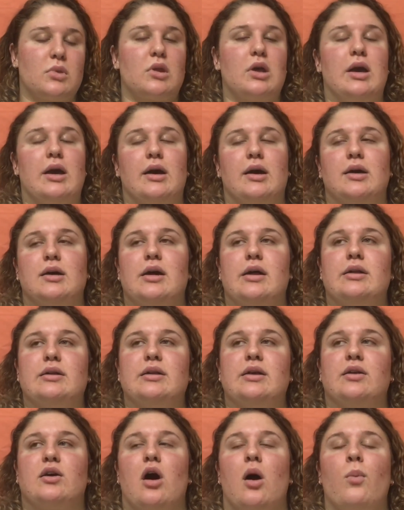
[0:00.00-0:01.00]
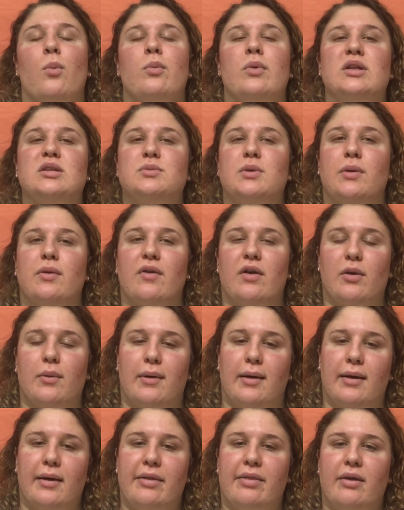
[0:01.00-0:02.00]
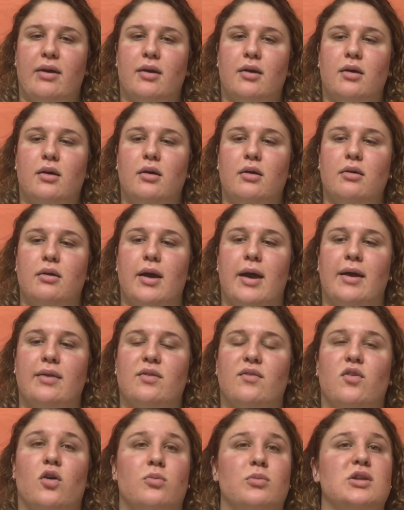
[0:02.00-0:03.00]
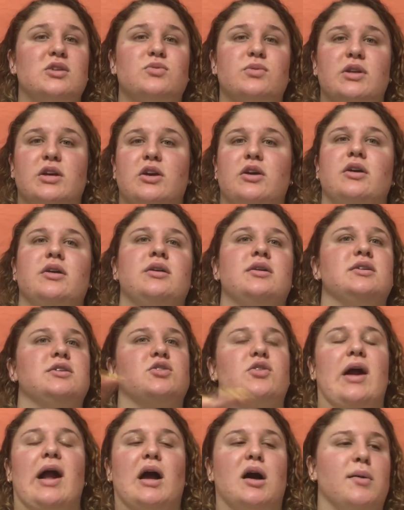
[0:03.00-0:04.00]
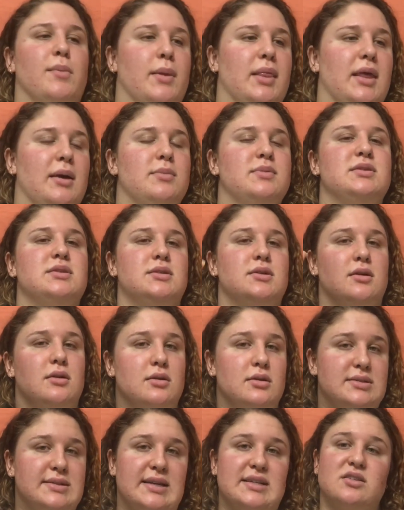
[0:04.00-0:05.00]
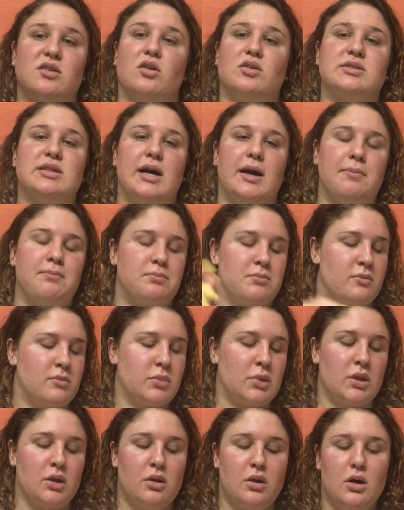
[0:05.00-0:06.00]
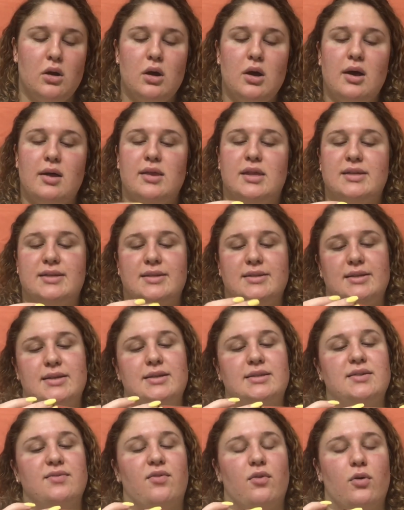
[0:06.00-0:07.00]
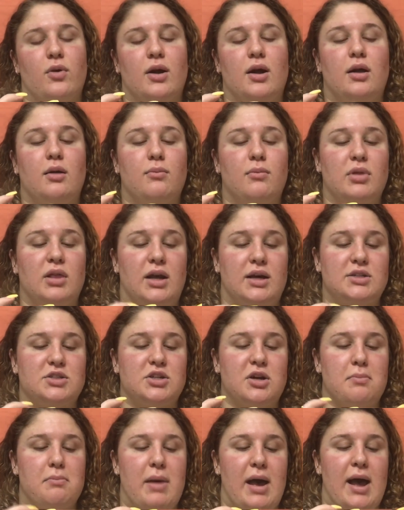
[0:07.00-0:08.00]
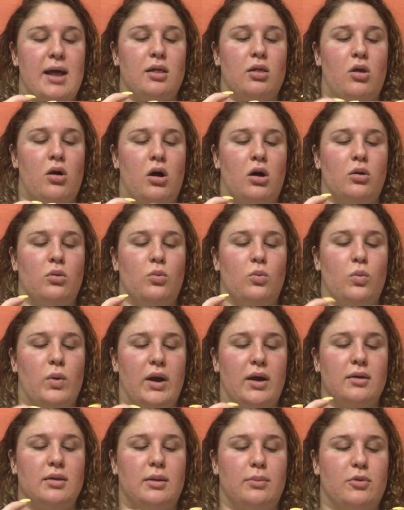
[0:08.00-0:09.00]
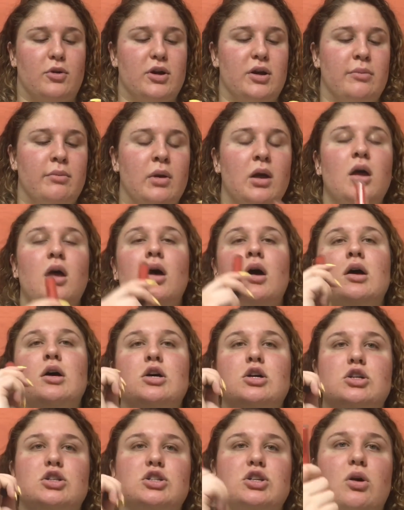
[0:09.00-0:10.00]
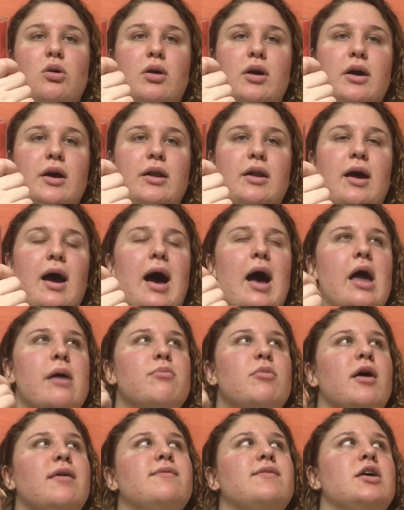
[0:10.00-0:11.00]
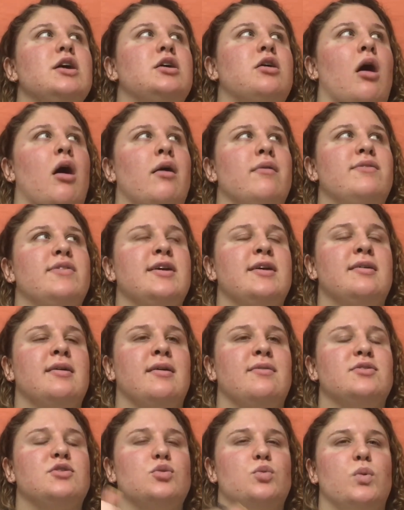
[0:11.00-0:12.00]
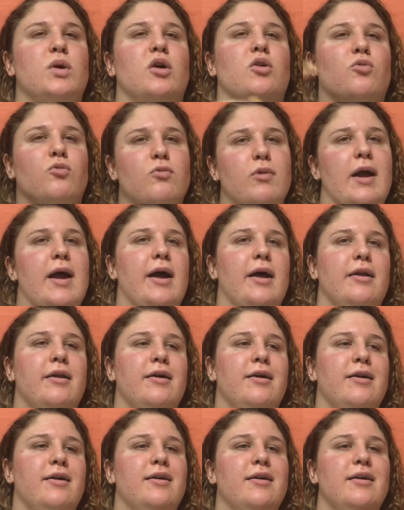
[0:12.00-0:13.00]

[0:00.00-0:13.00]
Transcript: and it complements me very well, I think. And the formula is really good. Doesn't crack on my lips. Stays a long time. This is the Sephora Luster Matte Long Wear Lip Cream. So good. I'm not very confident enough to wear red,